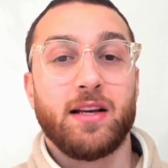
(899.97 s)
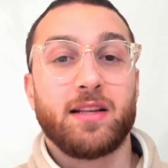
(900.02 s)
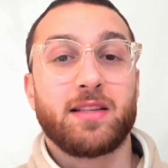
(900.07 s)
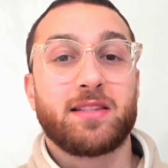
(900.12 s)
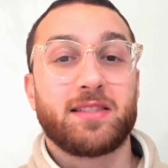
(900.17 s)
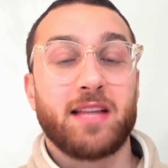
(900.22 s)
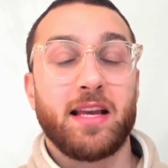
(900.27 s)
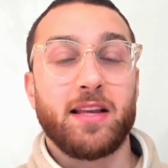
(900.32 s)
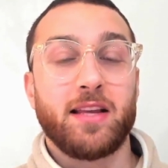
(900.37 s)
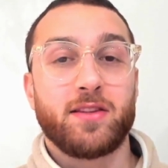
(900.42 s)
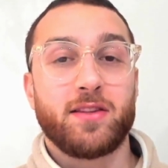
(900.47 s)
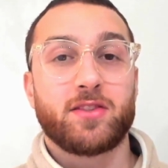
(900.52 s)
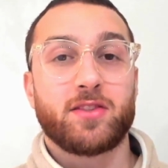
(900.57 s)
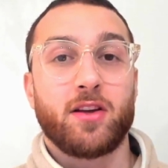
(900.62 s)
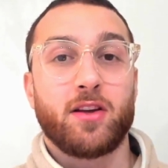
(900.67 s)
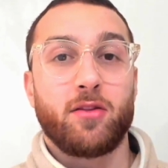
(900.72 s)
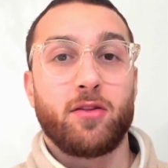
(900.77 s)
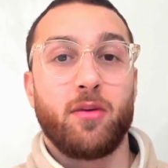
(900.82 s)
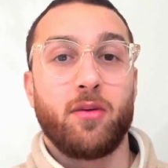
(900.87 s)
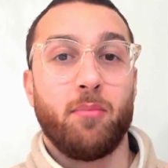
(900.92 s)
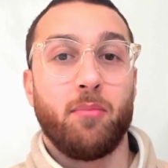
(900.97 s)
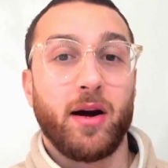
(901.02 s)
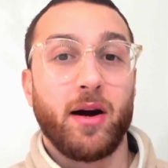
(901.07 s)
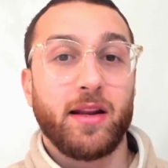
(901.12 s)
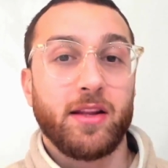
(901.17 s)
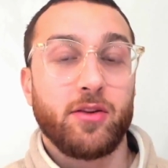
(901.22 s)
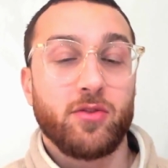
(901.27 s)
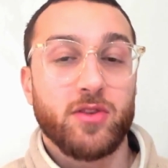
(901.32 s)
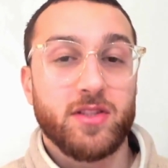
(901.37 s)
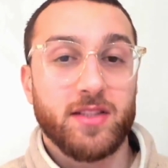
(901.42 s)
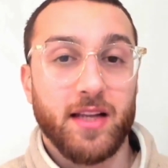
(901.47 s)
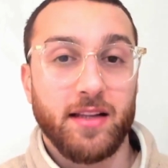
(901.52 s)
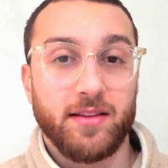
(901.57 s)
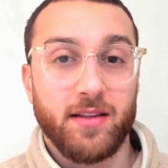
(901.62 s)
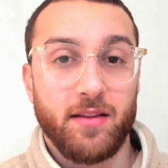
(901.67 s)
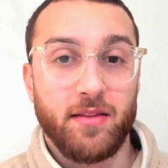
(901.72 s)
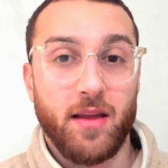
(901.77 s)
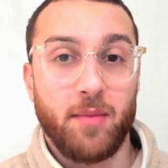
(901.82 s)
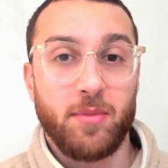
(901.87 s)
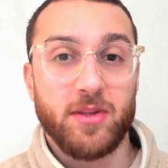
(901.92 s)
since the money you're
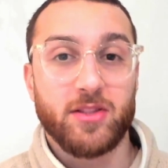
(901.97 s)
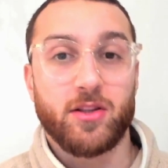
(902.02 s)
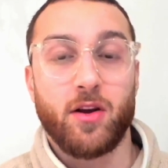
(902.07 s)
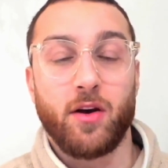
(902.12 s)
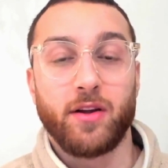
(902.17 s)
sending them is going